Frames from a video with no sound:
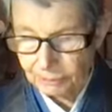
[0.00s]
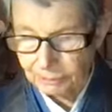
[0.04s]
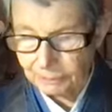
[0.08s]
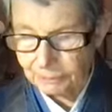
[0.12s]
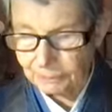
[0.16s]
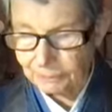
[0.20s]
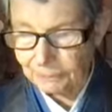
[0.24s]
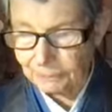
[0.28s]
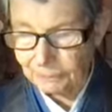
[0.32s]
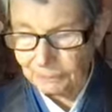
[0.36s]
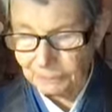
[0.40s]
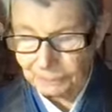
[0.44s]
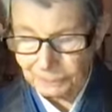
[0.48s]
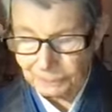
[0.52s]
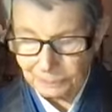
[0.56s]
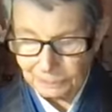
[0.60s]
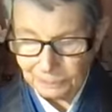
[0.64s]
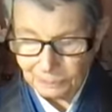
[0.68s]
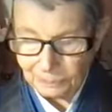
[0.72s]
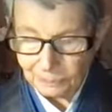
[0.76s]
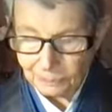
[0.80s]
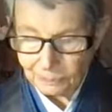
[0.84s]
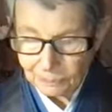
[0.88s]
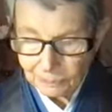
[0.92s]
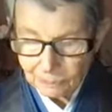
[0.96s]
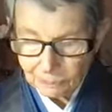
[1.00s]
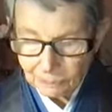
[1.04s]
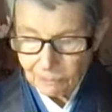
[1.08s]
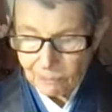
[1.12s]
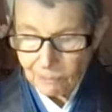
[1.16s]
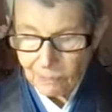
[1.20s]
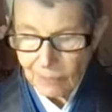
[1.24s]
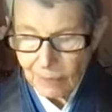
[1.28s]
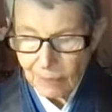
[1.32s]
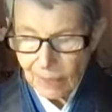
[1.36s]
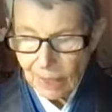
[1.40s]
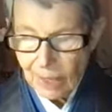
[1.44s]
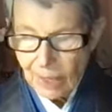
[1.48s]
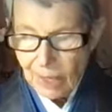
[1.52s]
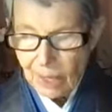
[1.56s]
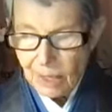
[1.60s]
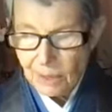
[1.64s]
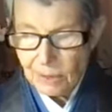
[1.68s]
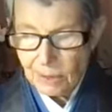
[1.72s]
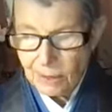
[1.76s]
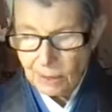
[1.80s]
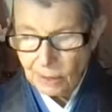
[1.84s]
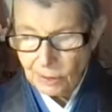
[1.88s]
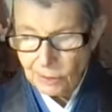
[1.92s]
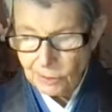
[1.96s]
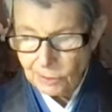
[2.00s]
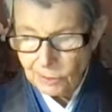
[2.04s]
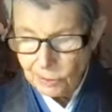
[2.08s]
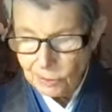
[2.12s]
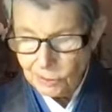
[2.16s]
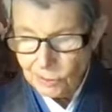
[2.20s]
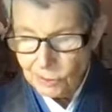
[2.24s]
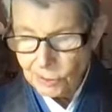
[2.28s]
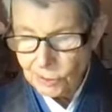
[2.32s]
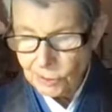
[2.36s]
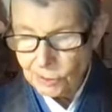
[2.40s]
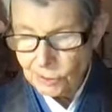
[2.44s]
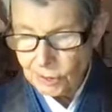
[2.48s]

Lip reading: there are those